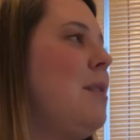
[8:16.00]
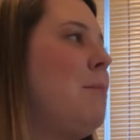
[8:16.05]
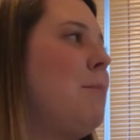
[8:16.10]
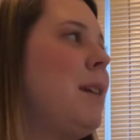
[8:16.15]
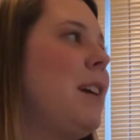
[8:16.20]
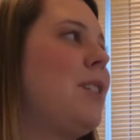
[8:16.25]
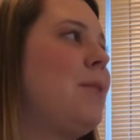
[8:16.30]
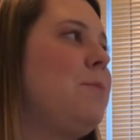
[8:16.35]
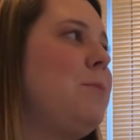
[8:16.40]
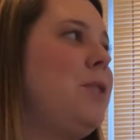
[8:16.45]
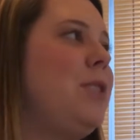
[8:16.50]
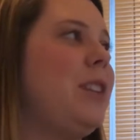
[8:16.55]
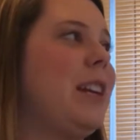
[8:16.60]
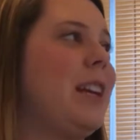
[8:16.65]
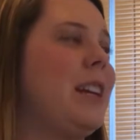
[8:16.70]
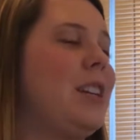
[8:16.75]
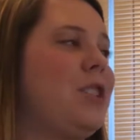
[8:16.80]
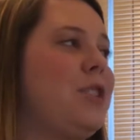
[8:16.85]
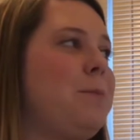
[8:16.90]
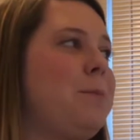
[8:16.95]
My
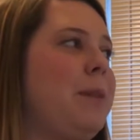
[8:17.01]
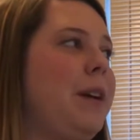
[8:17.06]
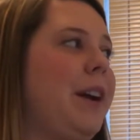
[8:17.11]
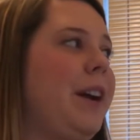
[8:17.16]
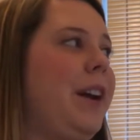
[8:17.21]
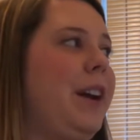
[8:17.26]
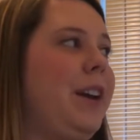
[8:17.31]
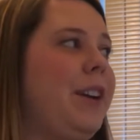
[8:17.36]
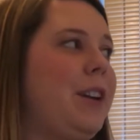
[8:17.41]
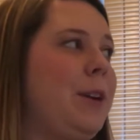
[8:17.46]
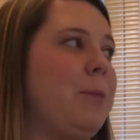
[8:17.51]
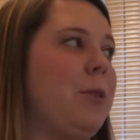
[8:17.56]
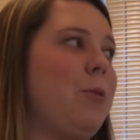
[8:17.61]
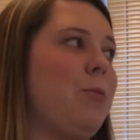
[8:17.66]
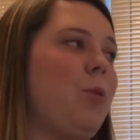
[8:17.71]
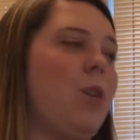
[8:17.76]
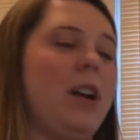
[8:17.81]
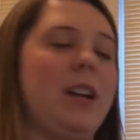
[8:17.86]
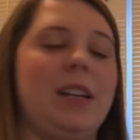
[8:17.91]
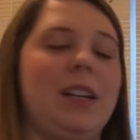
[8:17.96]
communication barrier number
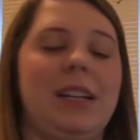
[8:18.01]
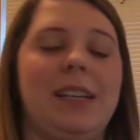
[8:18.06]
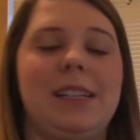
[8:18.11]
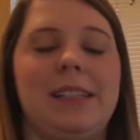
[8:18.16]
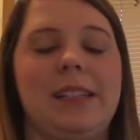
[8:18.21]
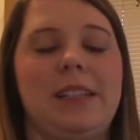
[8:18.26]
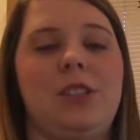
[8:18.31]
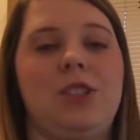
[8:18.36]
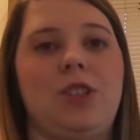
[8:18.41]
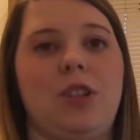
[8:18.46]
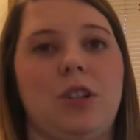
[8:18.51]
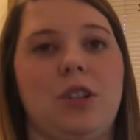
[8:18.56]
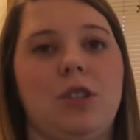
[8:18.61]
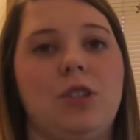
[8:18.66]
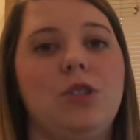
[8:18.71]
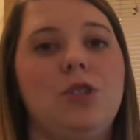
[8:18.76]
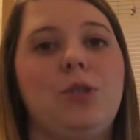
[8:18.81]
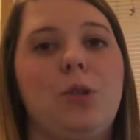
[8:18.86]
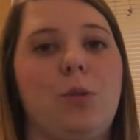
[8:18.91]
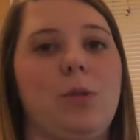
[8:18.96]
1 is
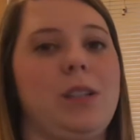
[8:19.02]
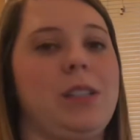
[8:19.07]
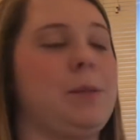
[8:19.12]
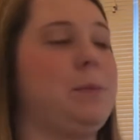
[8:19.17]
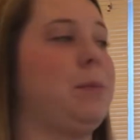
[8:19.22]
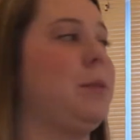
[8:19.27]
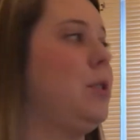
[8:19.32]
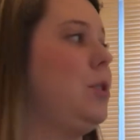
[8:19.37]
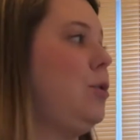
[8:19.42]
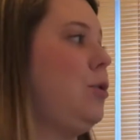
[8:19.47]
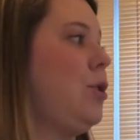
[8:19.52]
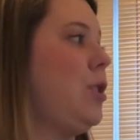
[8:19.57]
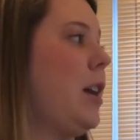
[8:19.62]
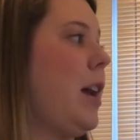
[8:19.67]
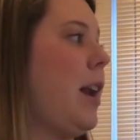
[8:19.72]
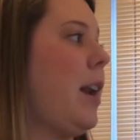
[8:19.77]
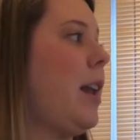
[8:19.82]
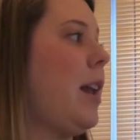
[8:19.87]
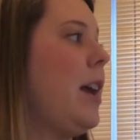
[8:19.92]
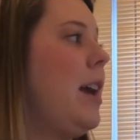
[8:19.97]
internal noise
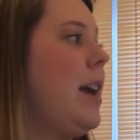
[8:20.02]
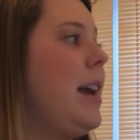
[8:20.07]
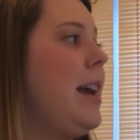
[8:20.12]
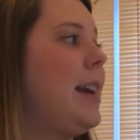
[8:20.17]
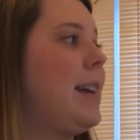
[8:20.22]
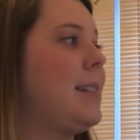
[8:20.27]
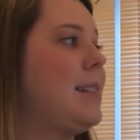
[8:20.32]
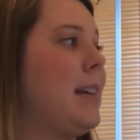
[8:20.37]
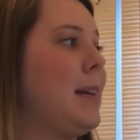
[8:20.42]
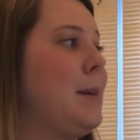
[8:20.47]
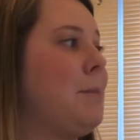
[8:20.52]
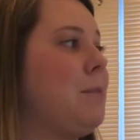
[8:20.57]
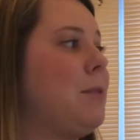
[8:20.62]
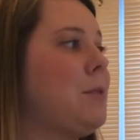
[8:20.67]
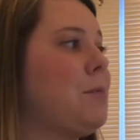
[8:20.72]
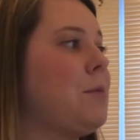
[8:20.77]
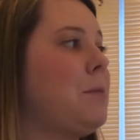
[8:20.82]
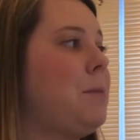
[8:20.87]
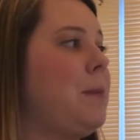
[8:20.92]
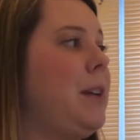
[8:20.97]
pollution.
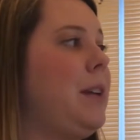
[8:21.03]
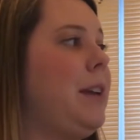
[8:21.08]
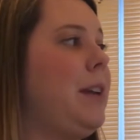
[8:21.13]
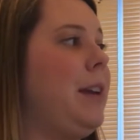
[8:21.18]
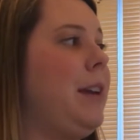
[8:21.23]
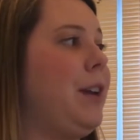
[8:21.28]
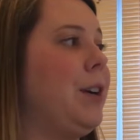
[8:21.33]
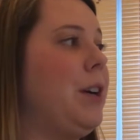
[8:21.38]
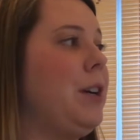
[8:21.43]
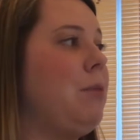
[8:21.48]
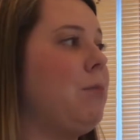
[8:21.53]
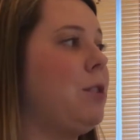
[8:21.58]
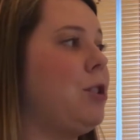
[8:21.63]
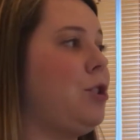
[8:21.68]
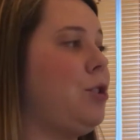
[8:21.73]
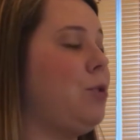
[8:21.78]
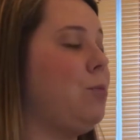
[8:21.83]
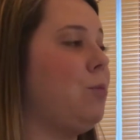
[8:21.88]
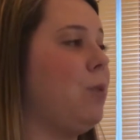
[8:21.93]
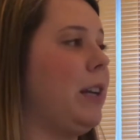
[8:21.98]
Examples would be hearing
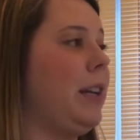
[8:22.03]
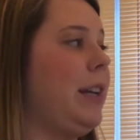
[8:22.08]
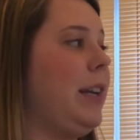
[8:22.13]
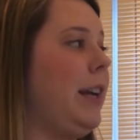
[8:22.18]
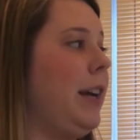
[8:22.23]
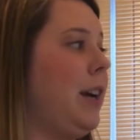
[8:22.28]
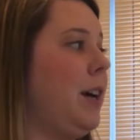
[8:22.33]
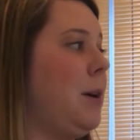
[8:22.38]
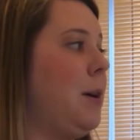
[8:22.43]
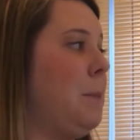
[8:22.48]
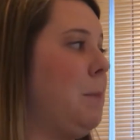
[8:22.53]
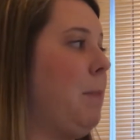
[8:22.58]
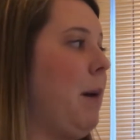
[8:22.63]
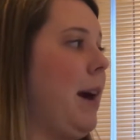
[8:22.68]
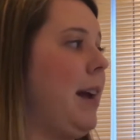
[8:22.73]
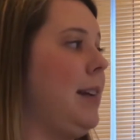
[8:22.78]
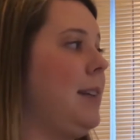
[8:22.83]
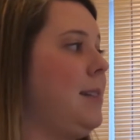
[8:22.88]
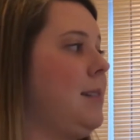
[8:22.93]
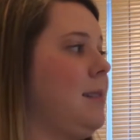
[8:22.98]
what you want to hear,
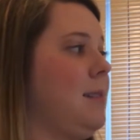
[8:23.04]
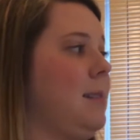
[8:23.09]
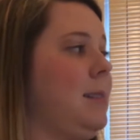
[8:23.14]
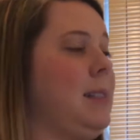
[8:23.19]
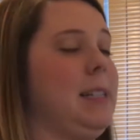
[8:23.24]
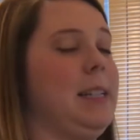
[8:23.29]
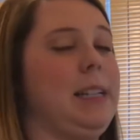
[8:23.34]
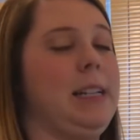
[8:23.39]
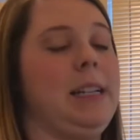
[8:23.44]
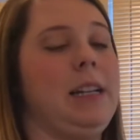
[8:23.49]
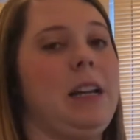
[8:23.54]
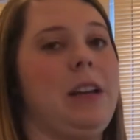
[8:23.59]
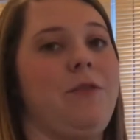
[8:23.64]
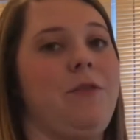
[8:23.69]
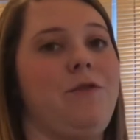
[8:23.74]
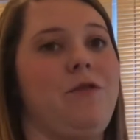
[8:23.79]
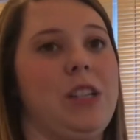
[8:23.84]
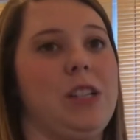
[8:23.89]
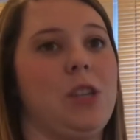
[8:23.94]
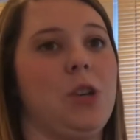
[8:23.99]
biased listening,
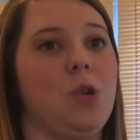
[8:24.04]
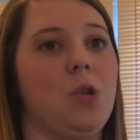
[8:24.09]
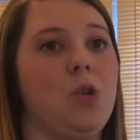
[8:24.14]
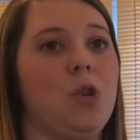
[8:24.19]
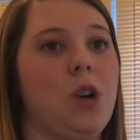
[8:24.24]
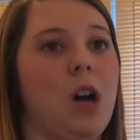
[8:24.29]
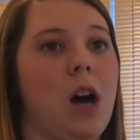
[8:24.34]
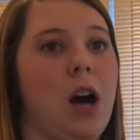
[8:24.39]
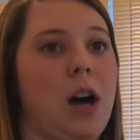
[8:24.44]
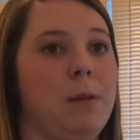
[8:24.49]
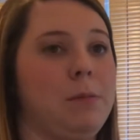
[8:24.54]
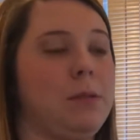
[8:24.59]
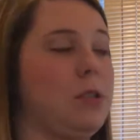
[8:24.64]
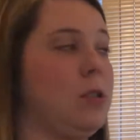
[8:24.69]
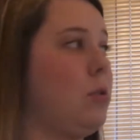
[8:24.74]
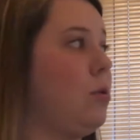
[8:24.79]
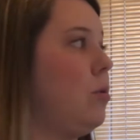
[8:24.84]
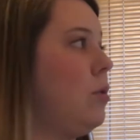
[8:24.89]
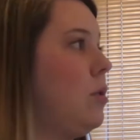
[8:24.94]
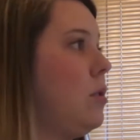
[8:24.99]
and physical
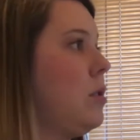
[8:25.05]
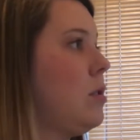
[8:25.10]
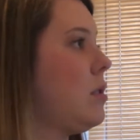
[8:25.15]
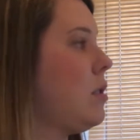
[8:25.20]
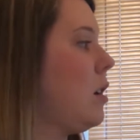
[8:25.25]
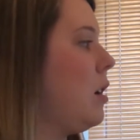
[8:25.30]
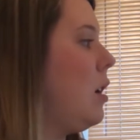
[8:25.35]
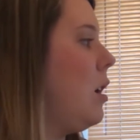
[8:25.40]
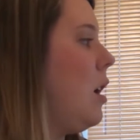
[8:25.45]
obstacles.